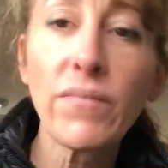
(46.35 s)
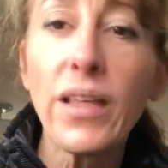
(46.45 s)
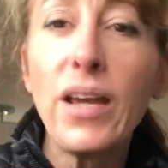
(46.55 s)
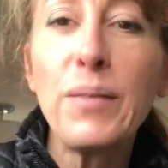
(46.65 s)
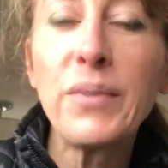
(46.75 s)

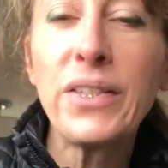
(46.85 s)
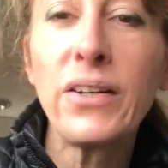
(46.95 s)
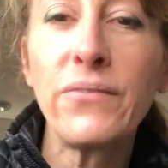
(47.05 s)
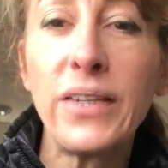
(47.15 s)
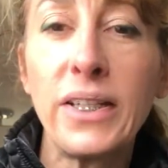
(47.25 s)
But
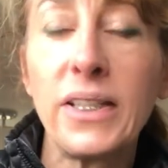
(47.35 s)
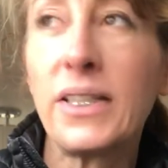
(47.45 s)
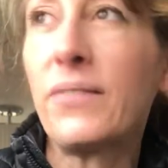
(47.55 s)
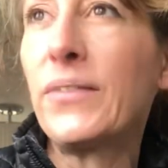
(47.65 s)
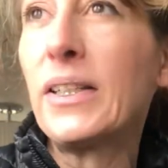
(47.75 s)
Serafina is
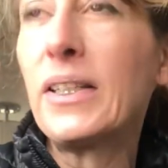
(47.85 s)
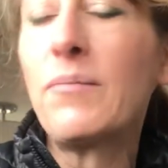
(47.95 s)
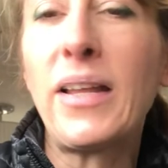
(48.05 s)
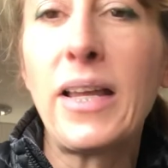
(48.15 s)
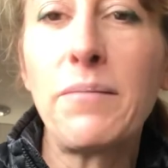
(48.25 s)
definitely
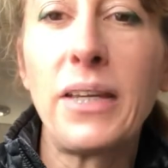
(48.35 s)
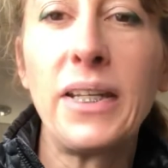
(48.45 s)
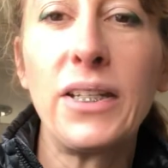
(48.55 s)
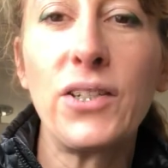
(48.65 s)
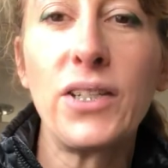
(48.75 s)
my lap
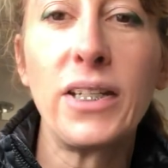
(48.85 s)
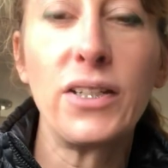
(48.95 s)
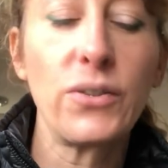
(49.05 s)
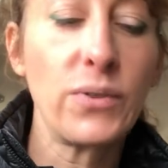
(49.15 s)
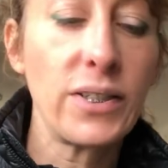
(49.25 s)
kitty, and she
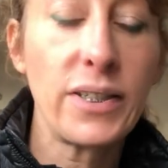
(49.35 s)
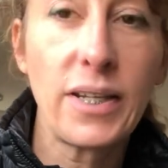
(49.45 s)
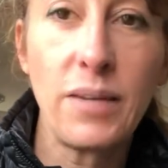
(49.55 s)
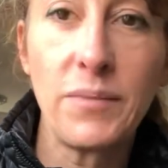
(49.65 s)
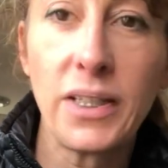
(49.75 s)
adores the
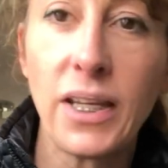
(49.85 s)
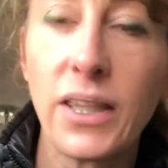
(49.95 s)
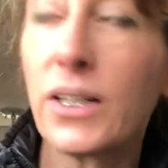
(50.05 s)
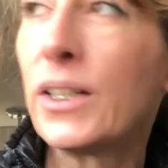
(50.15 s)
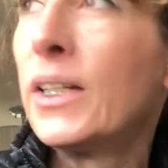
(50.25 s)
time
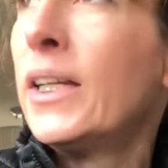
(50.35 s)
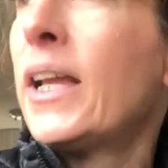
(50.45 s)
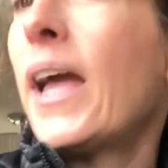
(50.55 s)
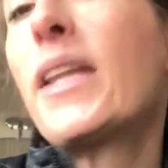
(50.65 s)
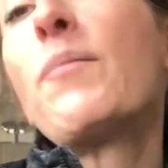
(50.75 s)
together.
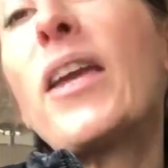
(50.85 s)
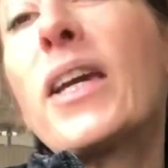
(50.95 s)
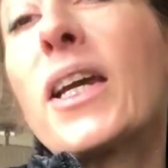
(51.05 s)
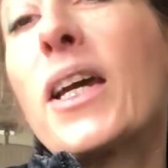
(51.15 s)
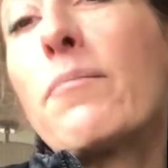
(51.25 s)
And I make
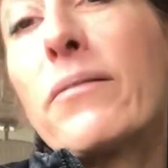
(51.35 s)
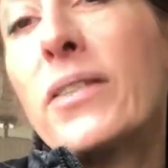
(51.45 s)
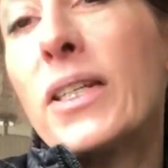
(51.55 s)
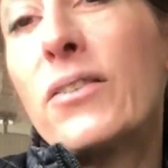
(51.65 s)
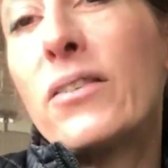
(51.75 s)
a cup of
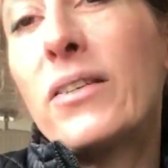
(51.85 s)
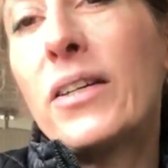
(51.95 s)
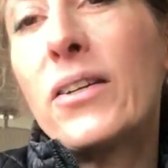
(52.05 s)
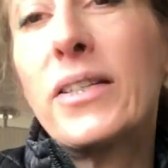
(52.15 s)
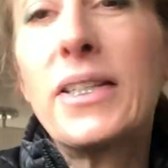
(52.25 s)
tea, so you can
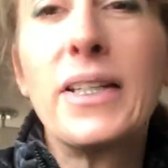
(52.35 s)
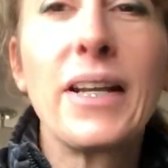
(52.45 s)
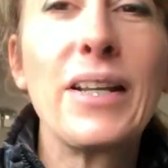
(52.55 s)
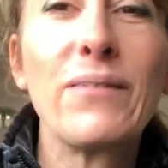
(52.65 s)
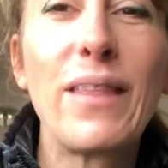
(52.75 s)
hear the tea
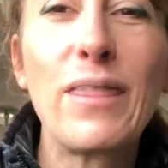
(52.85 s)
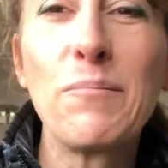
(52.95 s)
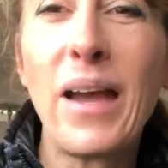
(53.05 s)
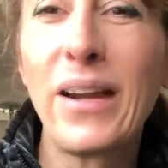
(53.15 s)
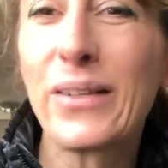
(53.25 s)
kind of in the
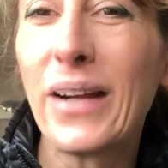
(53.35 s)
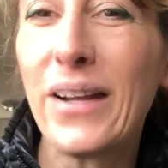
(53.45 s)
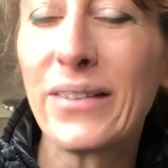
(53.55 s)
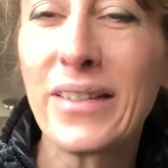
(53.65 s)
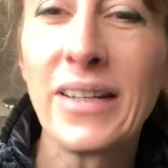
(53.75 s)

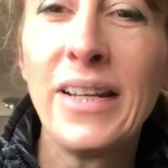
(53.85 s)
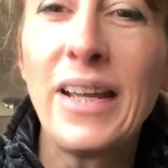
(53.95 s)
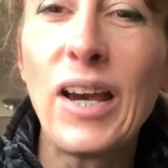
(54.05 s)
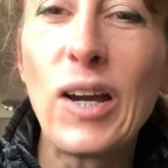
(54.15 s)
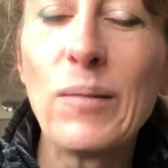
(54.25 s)
background.
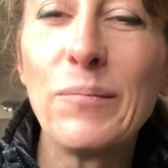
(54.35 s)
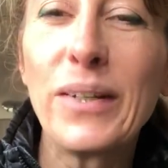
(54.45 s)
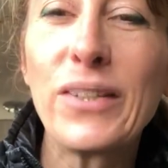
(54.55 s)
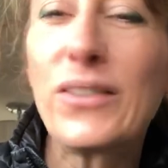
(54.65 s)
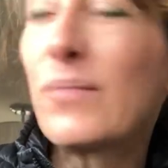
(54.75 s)
But
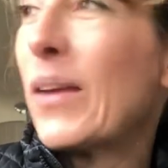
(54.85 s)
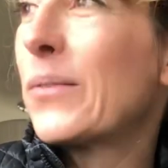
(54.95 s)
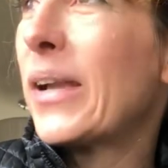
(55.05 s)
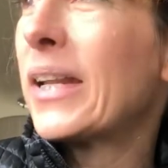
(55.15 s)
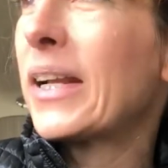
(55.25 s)
it's just my
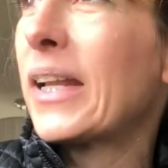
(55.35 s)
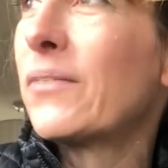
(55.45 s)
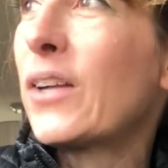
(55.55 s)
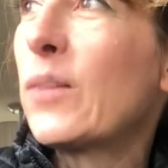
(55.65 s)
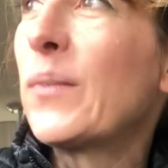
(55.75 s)
way to kind
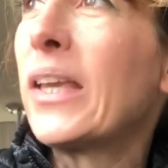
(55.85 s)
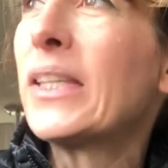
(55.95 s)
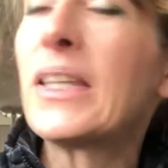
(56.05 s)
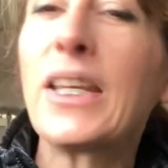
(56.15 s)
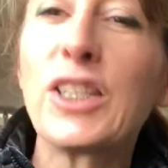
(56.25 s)
of come
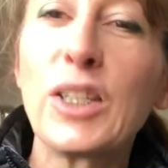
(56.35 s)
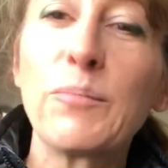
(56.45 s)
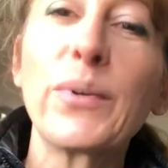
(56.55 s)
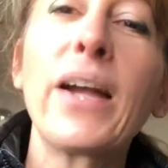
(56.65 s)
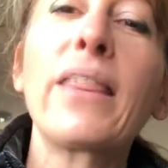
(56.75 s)
in, take a deep
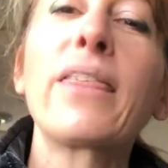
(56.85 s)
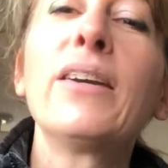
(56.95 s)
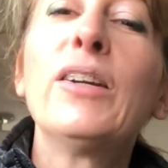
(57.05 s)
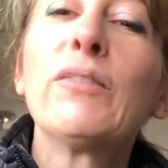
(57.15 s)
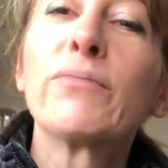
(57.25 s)
breath,
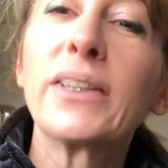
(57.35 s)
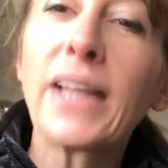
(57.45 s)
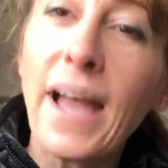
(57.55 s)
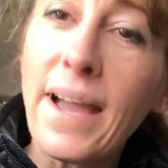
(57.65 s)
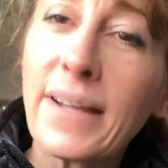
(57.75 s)

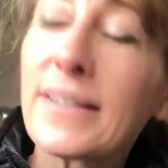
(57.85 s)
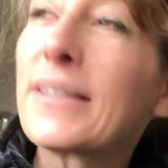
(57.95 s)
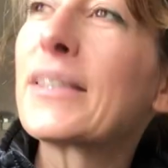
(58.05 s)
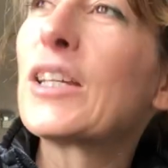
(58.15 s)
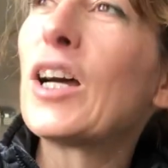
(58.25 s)

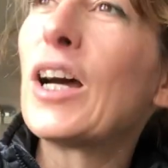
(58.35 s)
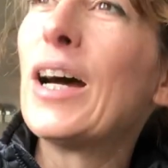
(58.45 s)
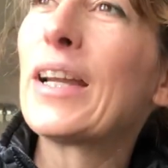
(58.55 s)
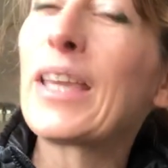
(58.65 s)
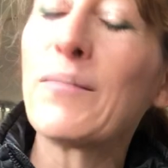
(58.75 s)
relax,
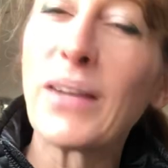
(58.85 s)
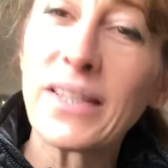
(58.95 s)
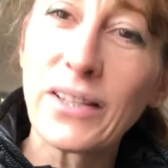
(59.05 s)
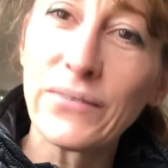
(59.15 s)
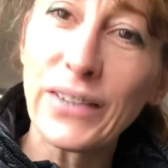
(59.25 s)
get
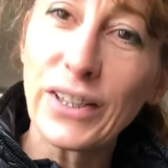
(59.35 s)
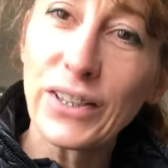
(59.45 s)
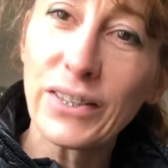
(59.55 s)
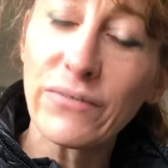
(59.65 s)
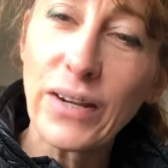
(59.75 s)
myself in a
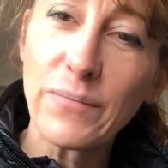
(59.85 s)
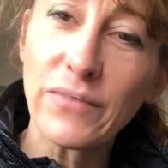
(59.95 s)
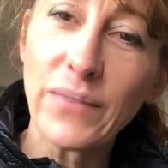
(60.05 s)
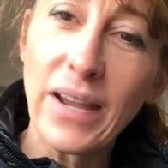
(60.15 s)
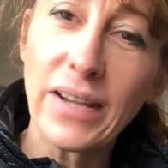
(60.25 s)
good frame of
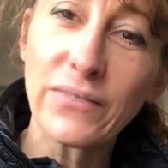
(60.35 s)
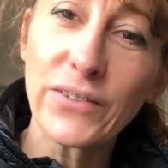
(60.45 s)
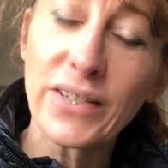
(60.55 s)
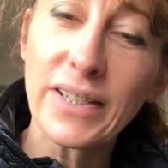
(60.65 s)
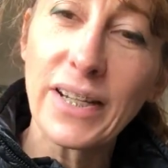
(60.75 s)
mind for
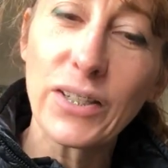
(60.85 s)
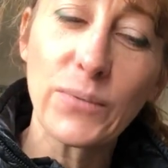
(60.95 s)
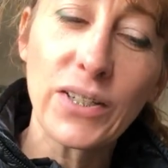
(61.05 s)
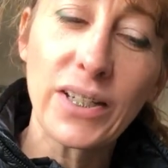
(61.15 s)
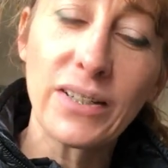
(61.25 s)
Sundays,
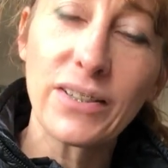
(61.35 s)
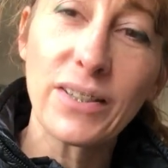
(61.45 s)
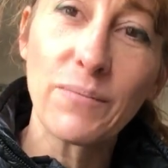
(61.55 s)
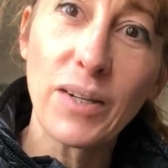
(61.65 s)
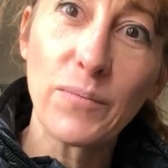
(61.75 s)
which can
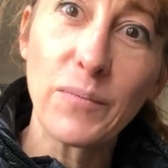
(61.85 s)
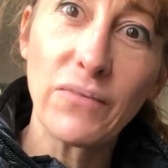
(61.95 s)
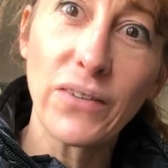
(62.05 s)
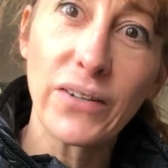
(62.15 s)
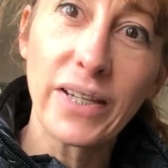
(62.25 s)
sometimes be
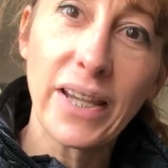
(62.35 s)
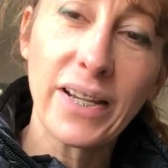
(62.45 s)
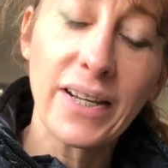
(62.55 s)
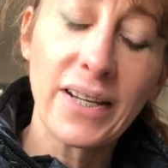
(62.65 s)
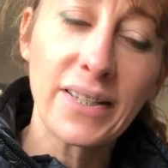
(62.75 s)
very chaotic.